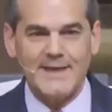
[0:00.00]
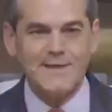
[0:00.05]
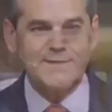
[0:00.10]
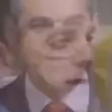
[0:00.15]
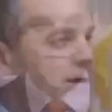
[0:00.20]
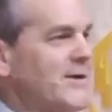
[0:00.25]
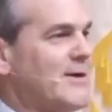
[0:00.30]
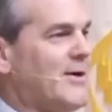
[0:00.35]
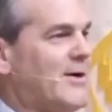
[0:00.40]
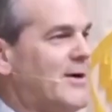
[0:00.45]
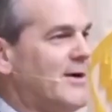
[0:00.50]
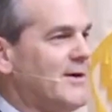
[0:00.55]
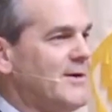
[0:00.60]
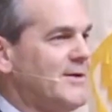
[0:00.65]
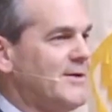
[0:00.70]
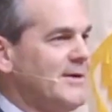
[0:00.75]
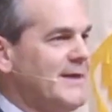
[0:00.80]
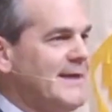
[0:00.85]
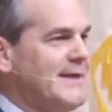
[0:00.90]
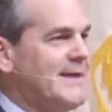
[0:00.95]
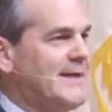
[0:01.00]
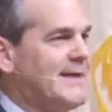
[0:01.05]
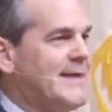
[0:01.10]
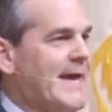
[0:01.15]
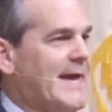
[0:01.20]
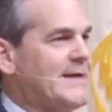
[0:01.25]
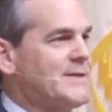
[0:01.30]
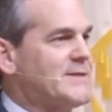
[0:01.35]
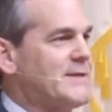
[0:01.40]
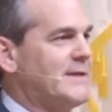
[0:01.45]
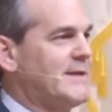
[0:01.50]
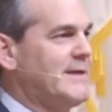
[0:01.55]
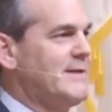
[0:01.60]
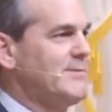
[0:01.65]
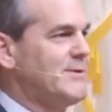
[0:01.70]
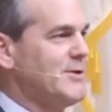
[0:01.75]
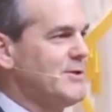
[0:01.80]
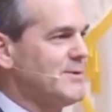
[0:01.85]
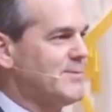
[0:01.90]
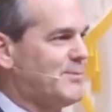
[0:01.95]
that Exxon card, you didn't need
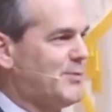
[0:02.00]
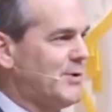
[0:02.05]
gasoline.